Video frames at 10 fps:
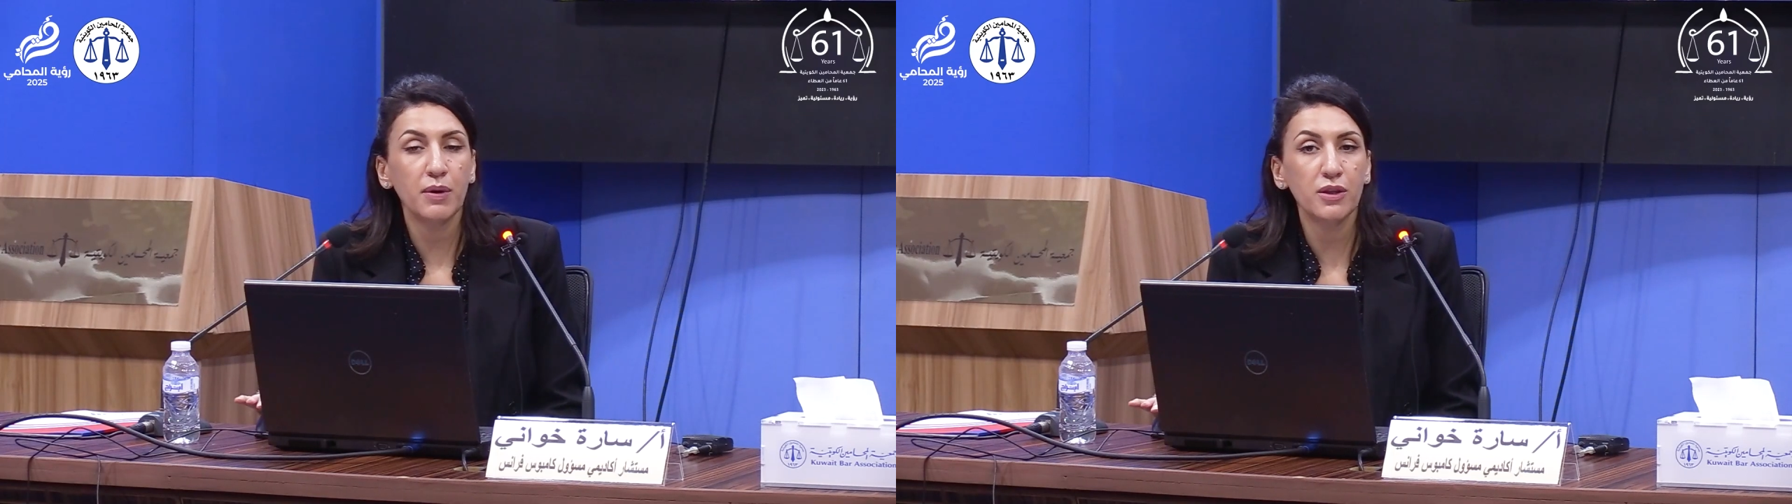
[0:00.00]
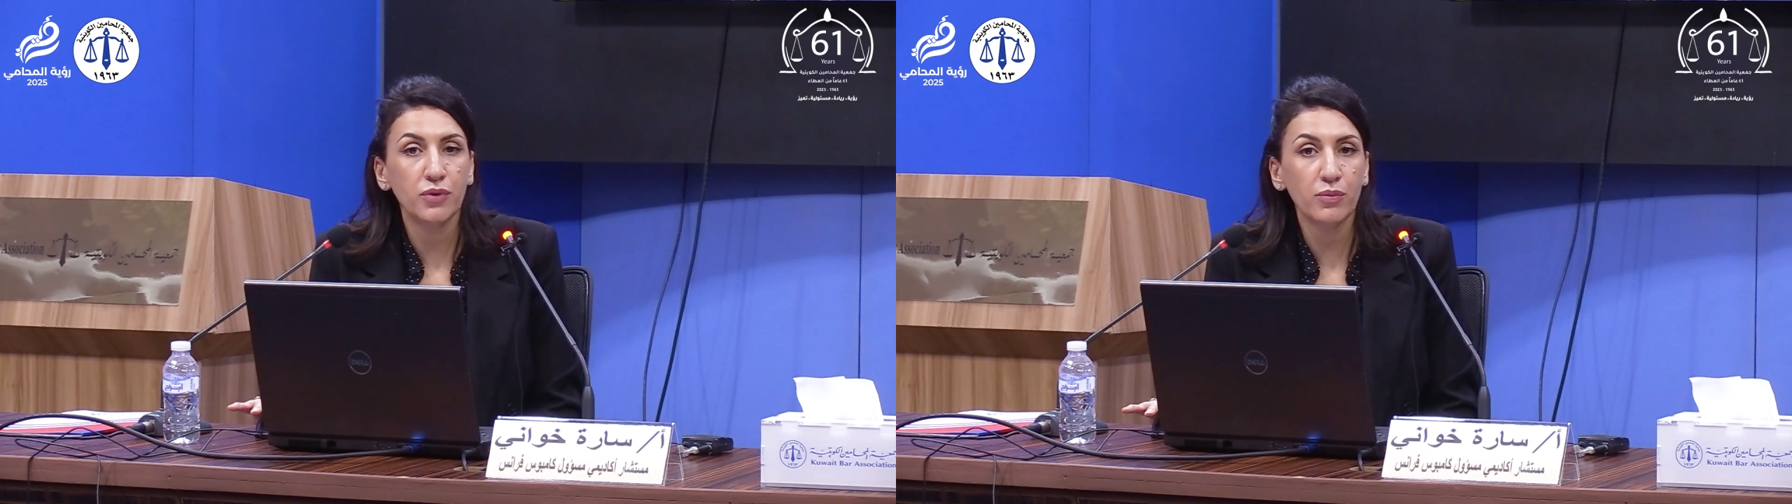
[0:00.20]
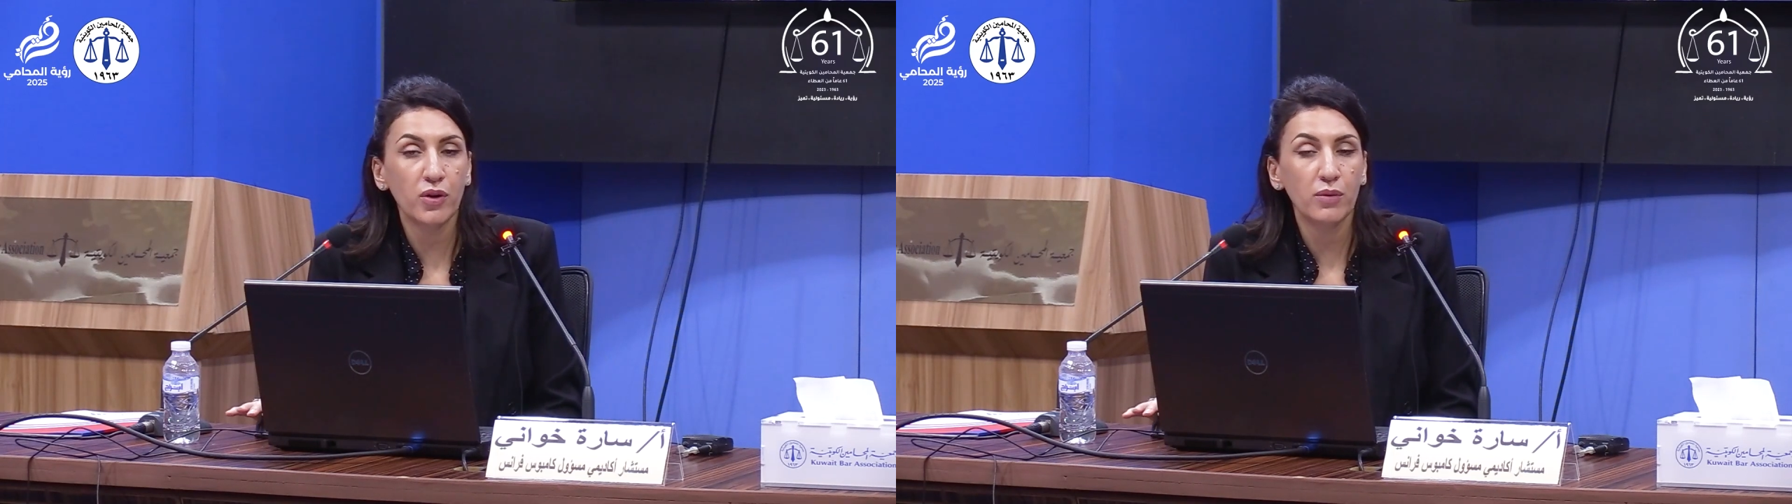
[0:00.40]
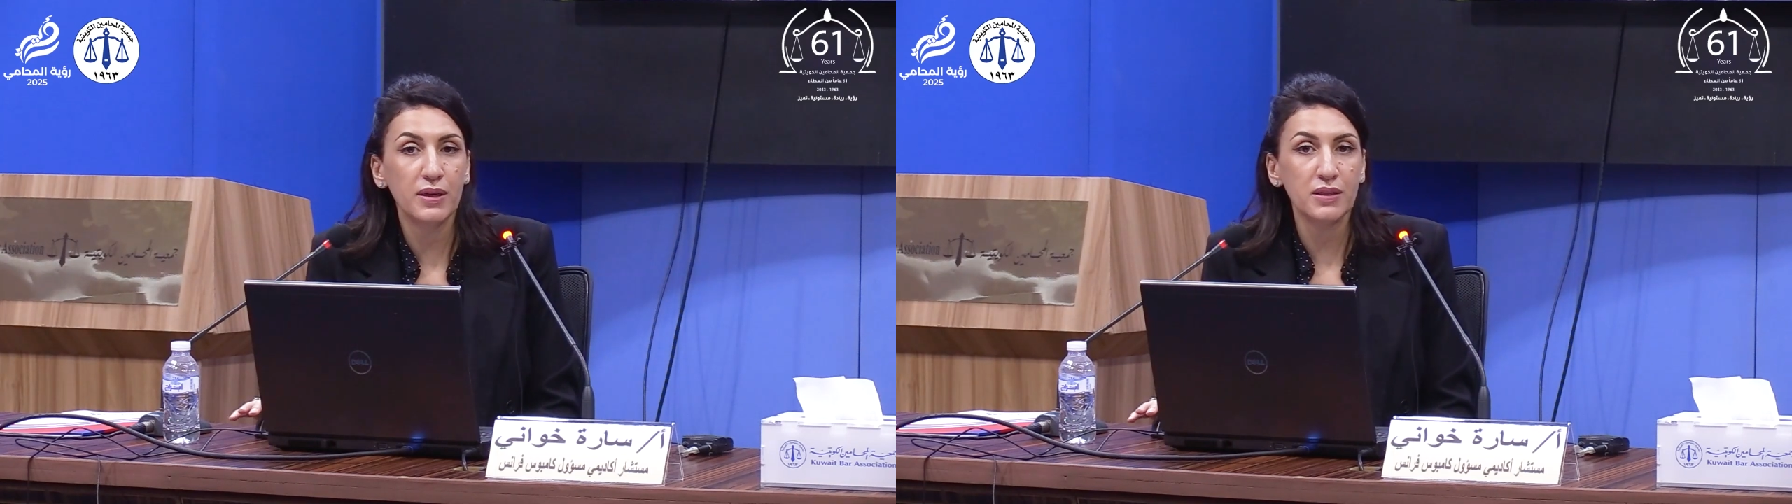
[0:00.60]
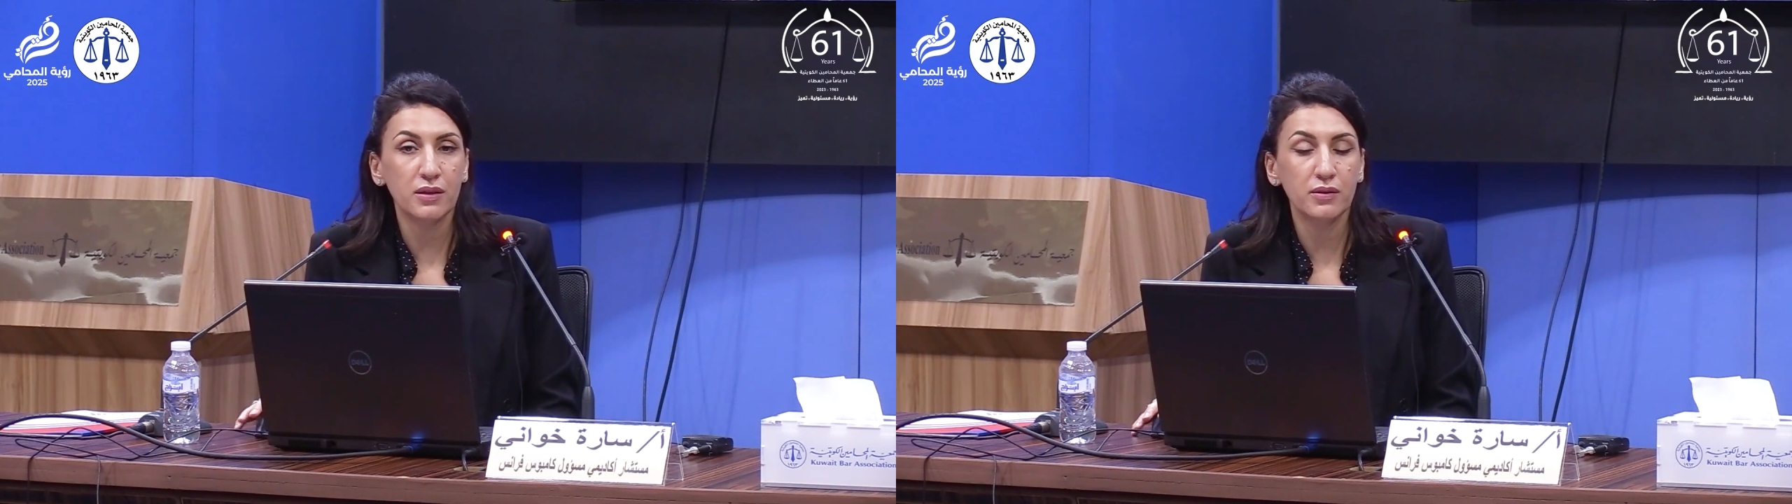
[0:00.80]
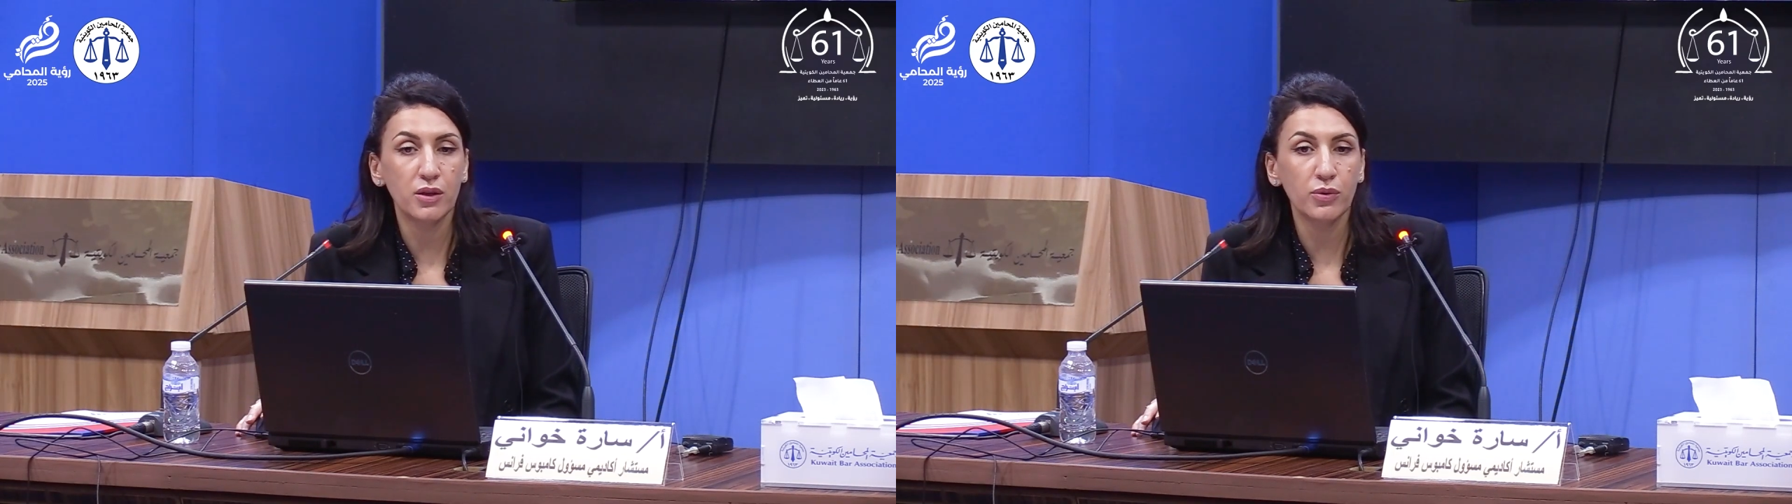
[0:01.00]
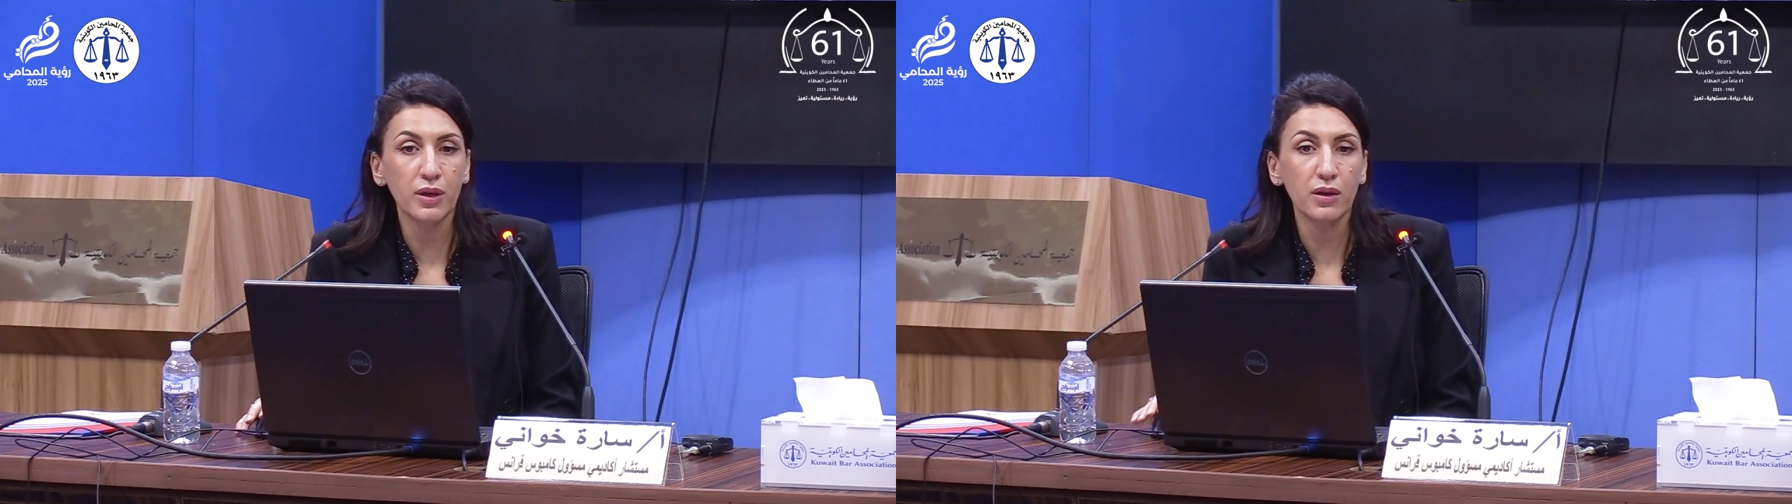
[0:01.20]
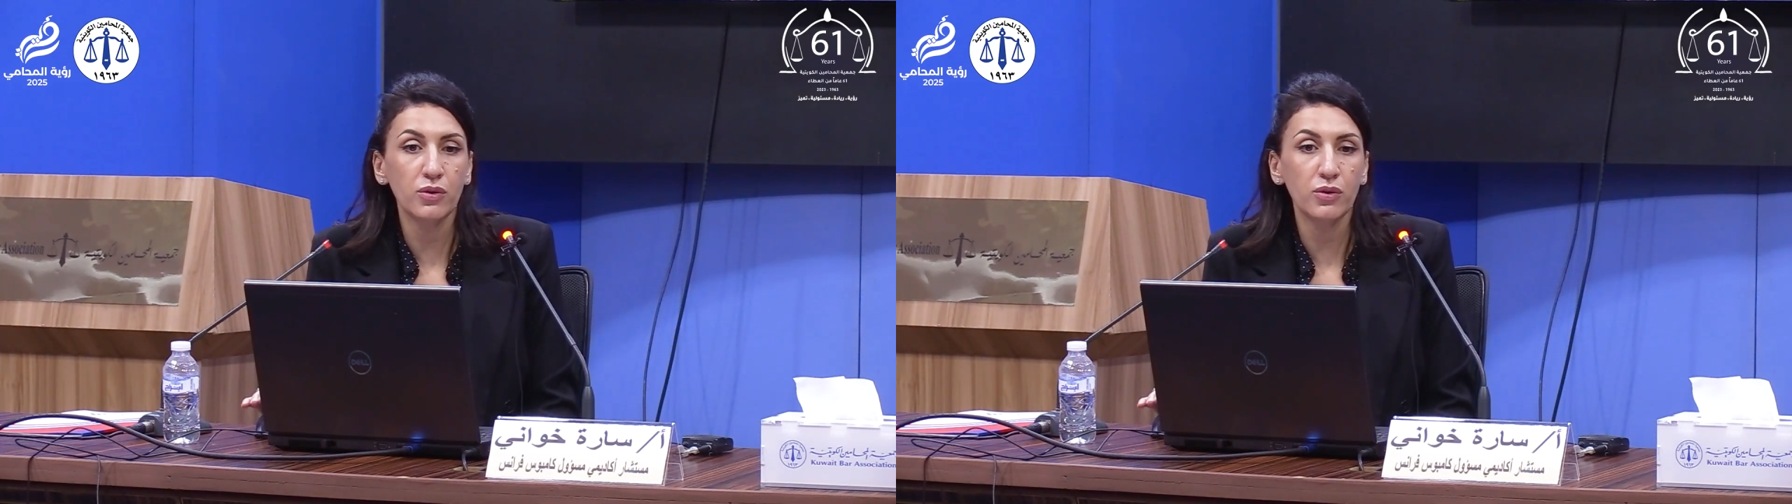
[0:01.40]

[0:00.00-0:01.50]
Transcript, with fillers: platform for a master degree,